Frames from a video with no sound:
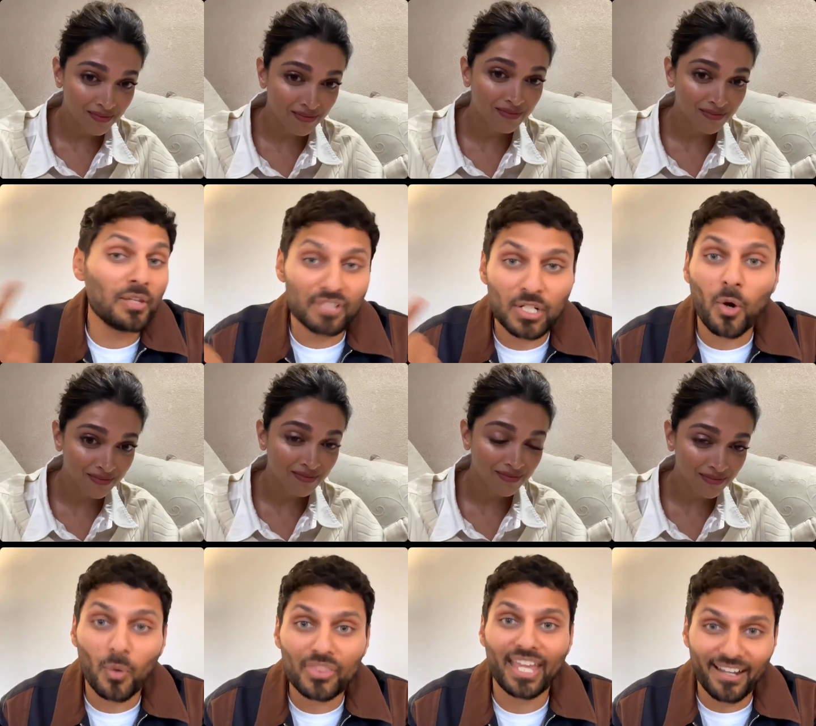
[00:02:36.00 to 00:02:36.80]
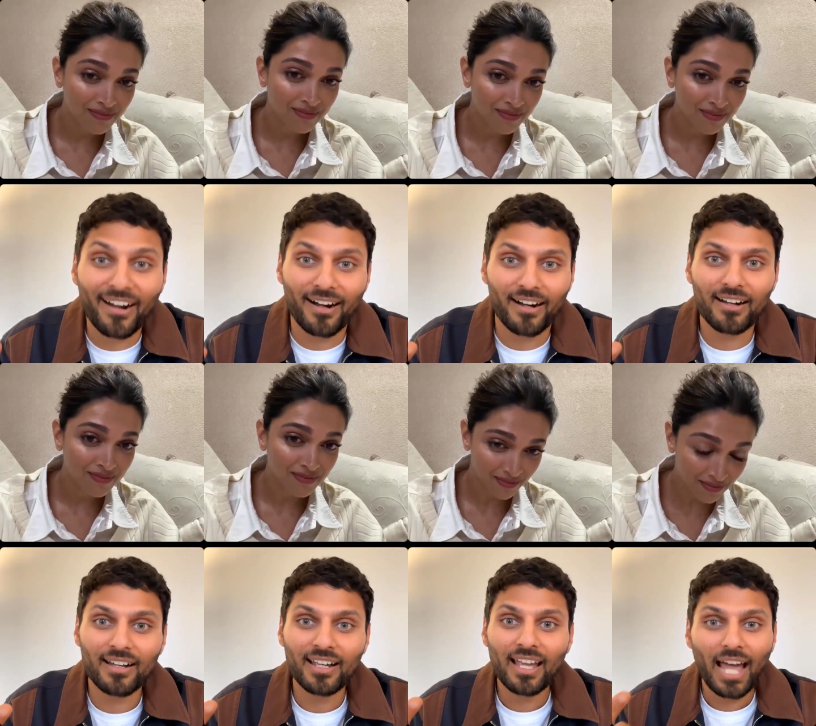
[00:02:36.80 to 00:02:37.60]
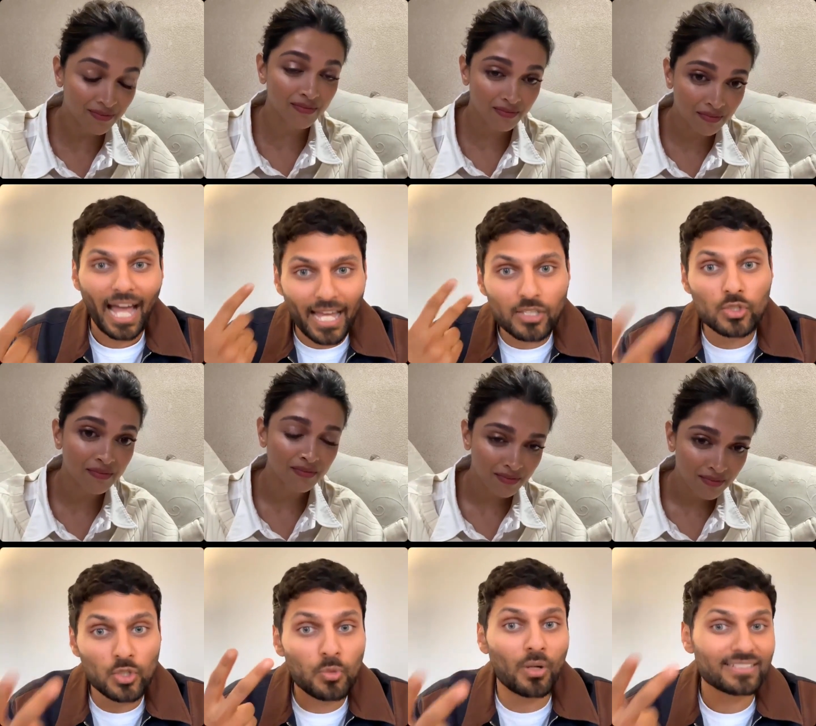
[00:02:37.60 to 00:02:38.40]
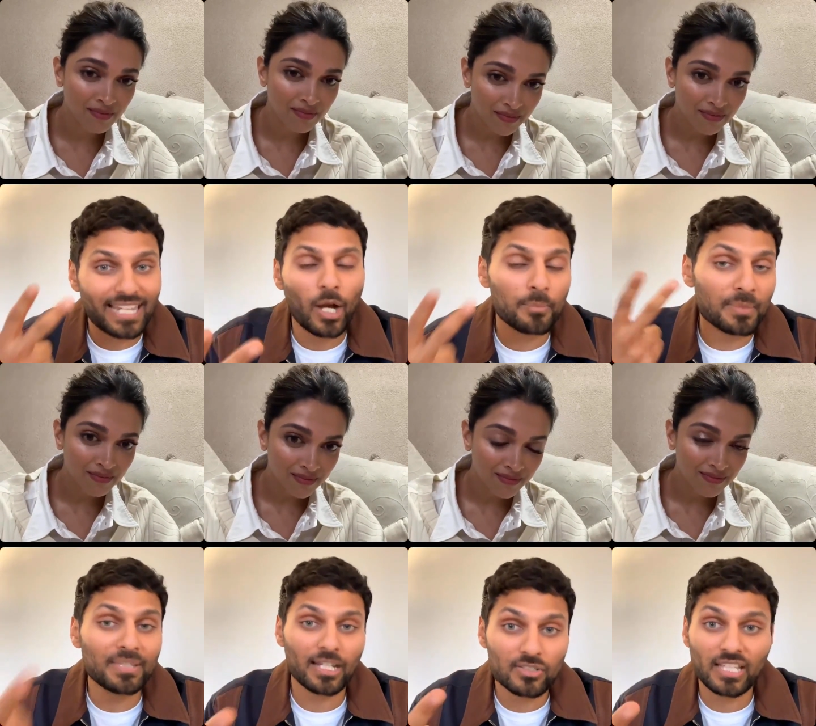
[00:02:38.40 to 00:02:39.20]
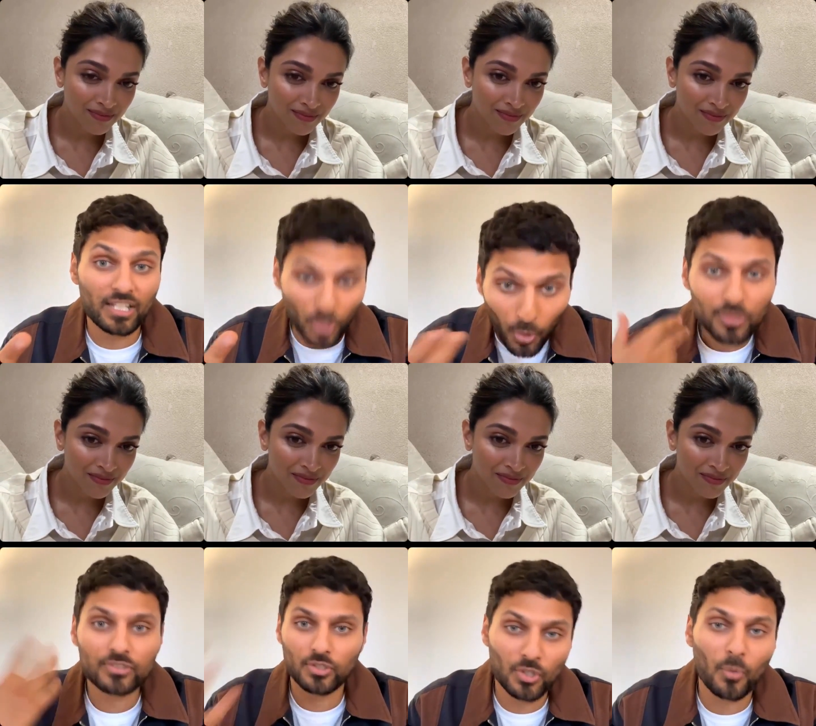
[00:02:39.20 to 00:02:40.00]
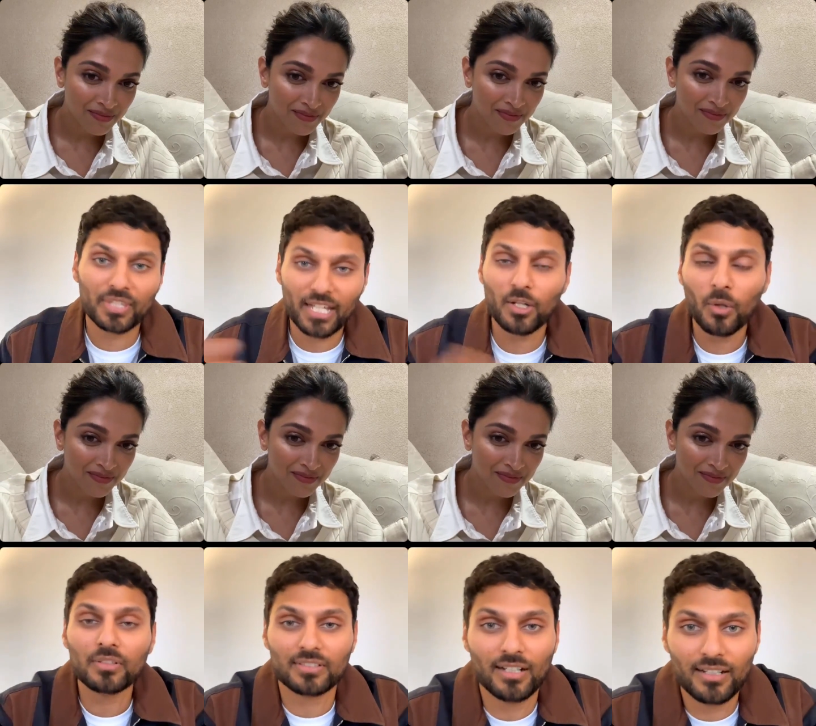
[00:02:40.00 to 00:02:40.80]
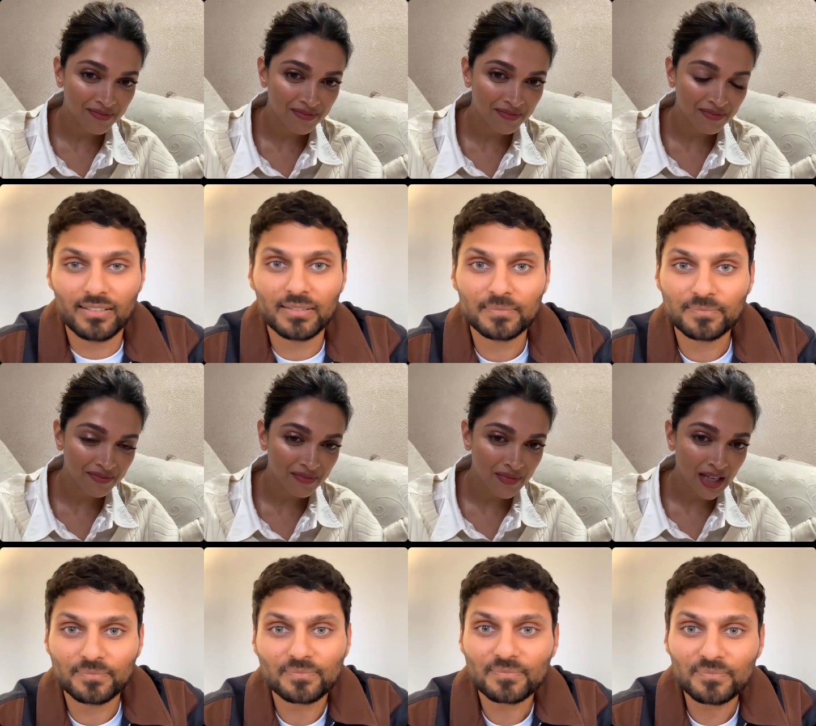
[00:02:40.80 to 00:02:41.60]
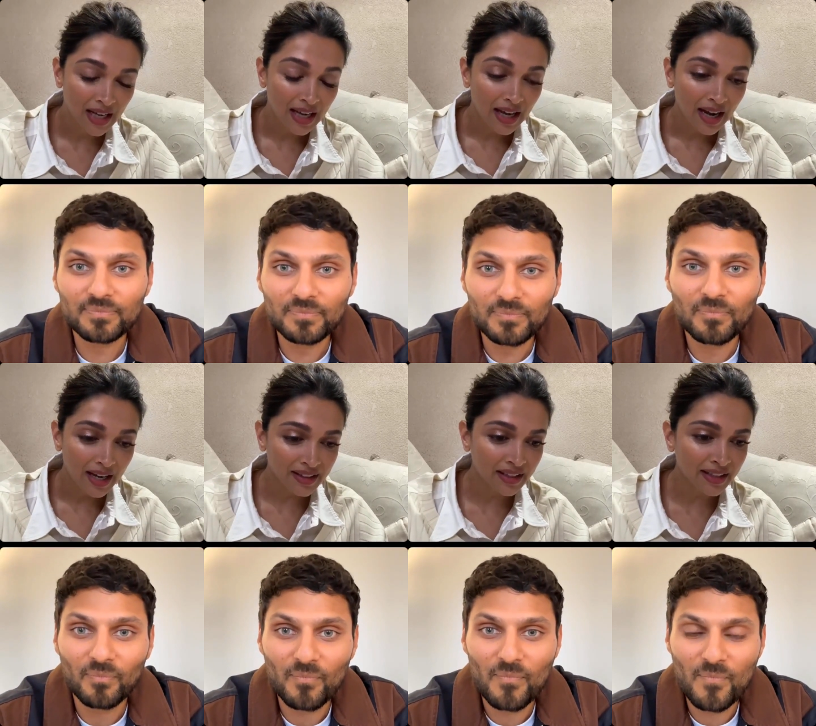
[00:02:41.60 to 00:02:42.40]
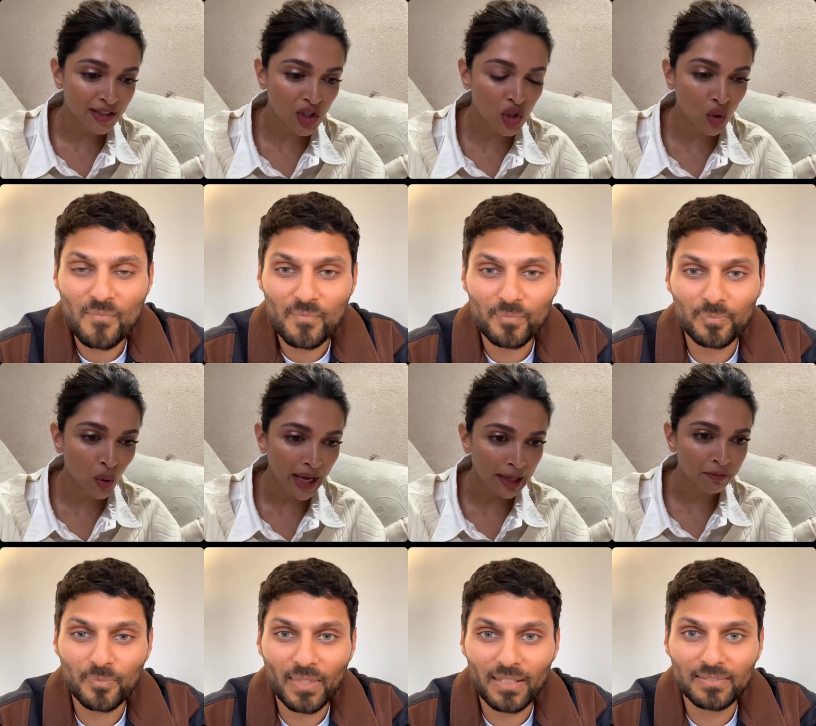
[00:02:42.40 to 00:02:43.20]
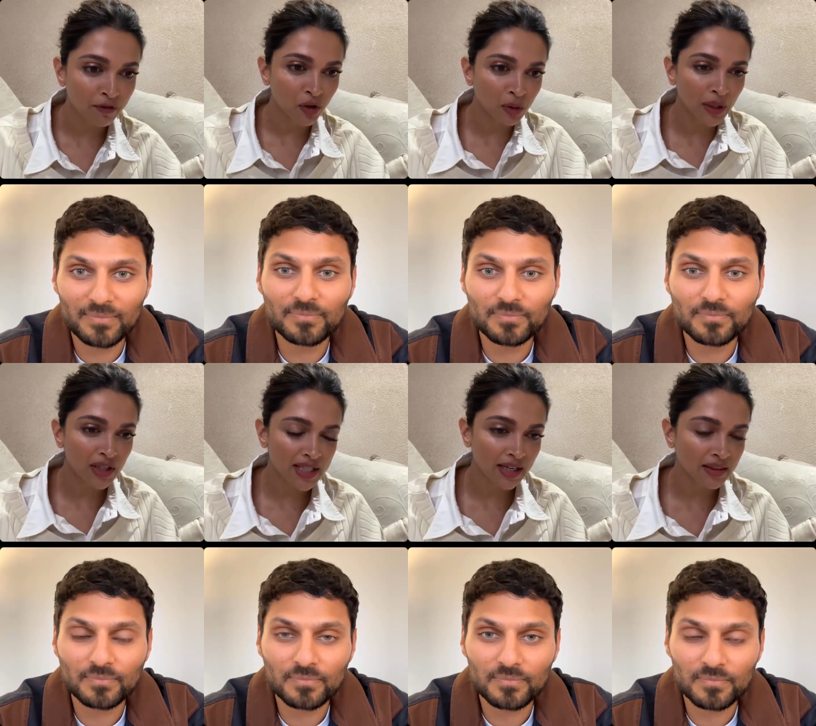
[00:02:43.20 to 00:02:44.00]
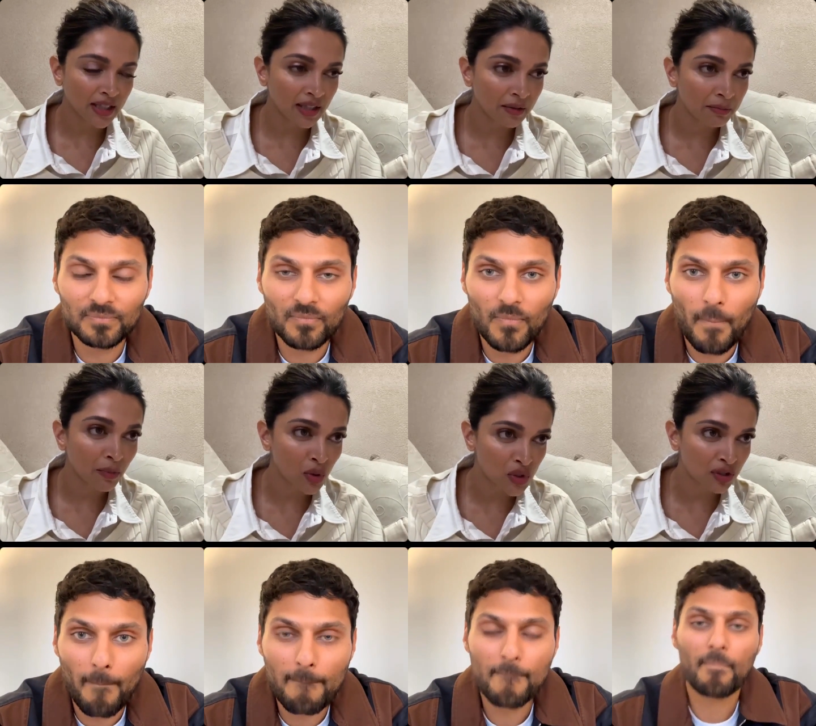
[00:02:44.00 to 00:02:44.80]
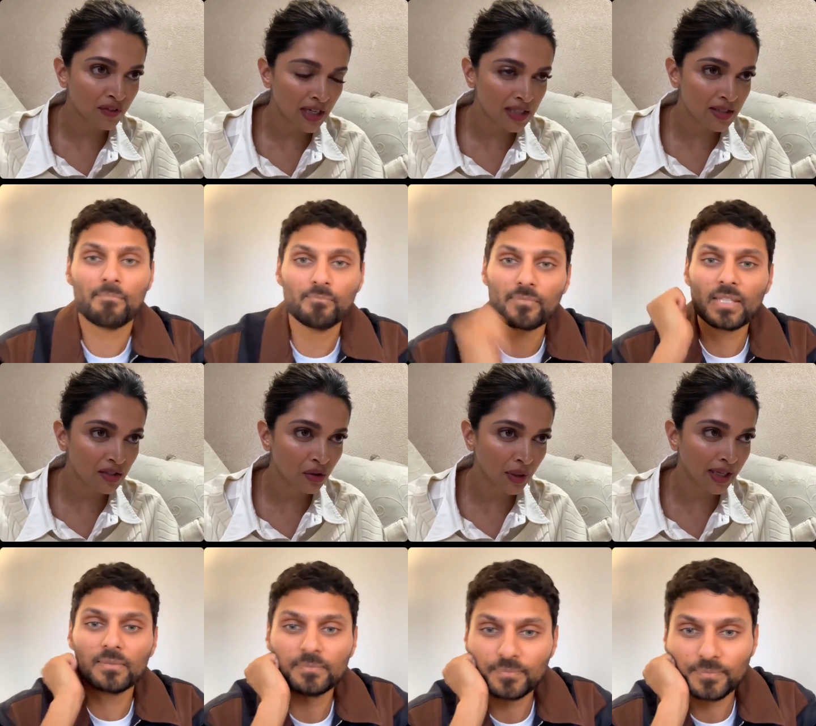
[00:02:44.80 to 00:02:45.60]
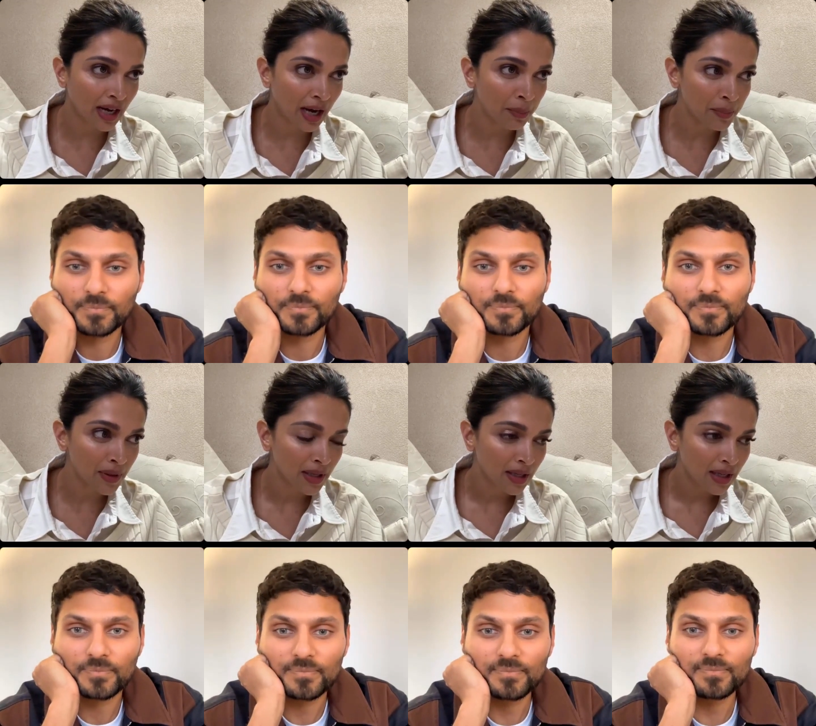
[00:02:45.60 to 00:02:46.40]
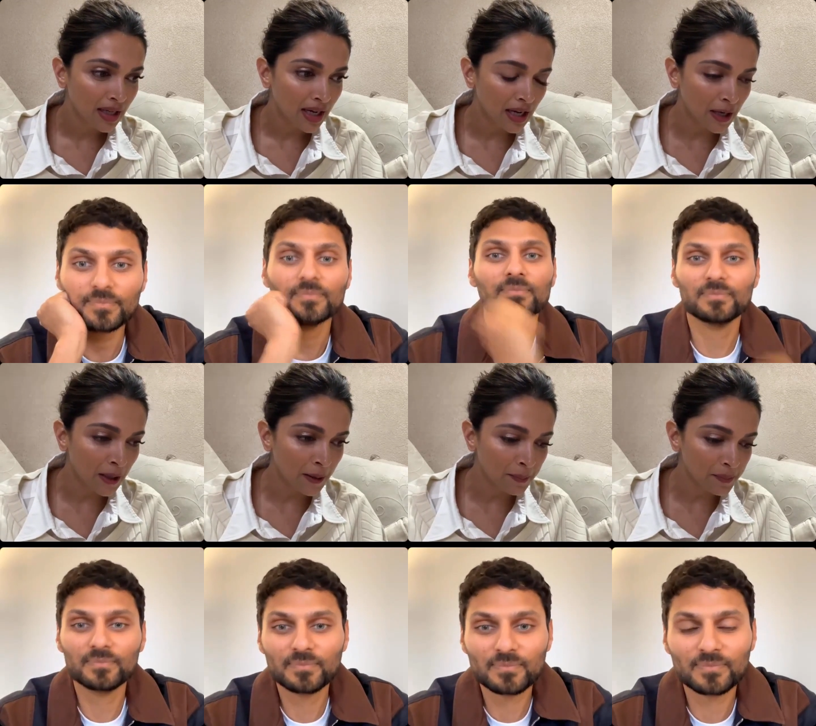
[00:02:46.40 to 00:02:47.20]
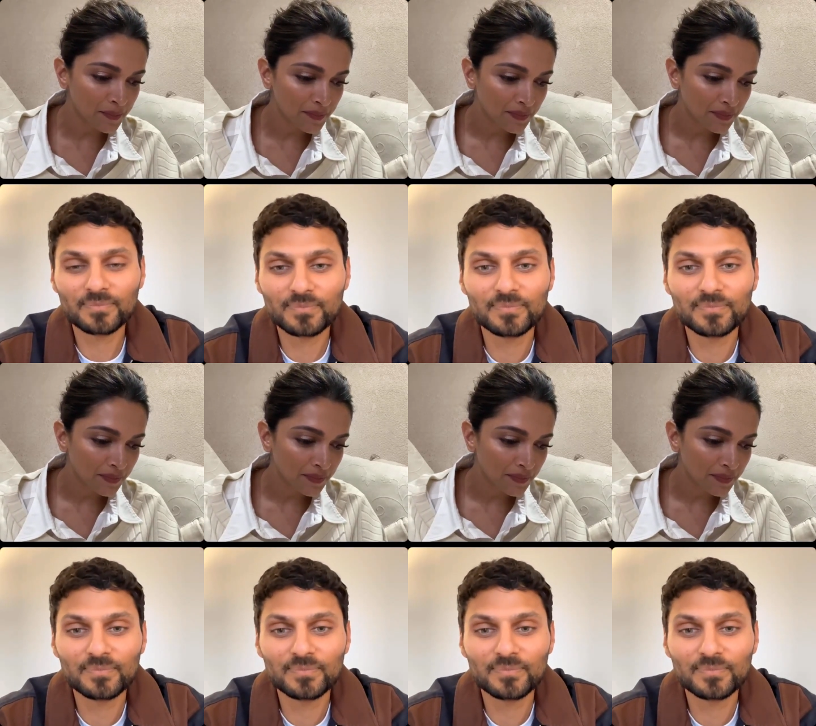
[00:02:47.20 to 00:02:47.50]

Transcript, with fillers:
Speaker 1: you even know what they are? Mm-hmm. And do you want to help them get to their goals? Do you know what their goals are?
Speaker 2: I think that's so helpful because I think most of us growing up, um,